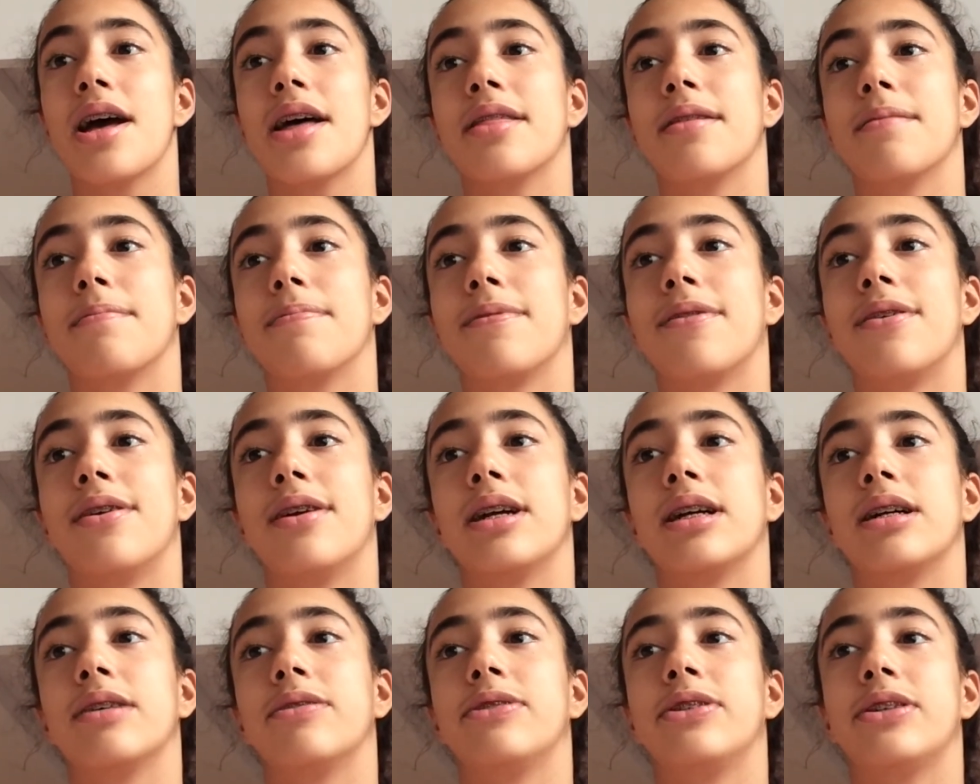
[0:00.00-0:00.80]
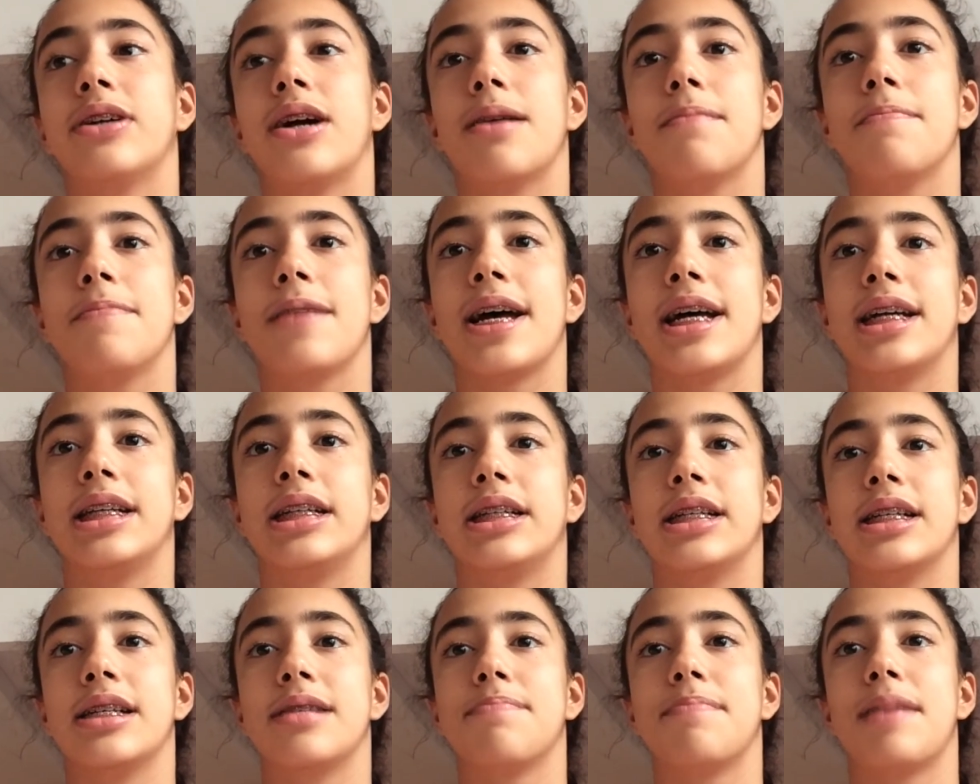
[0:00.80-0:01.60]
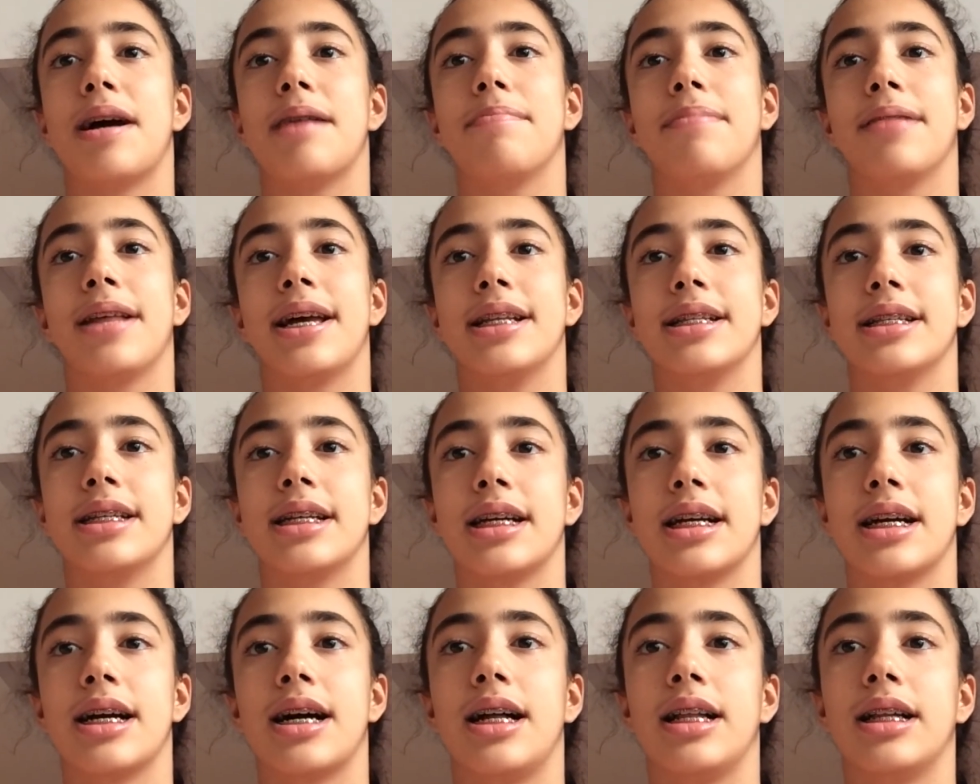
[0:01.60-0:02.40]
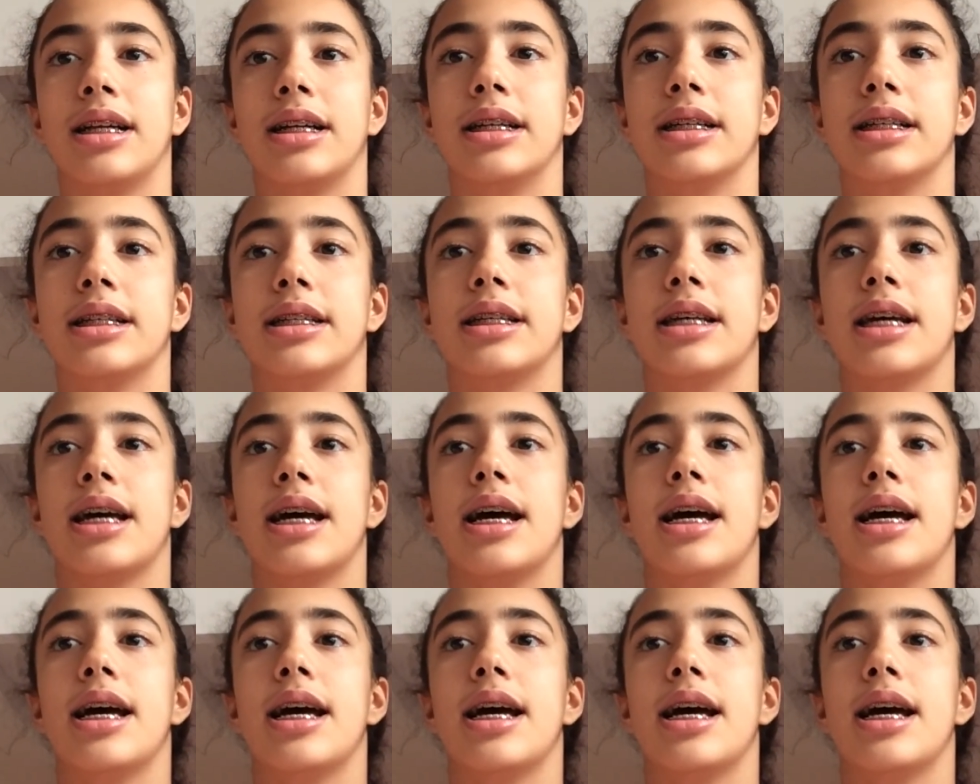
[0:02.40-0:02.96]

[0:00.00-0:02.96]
the blurring of sharp edges by blending colors.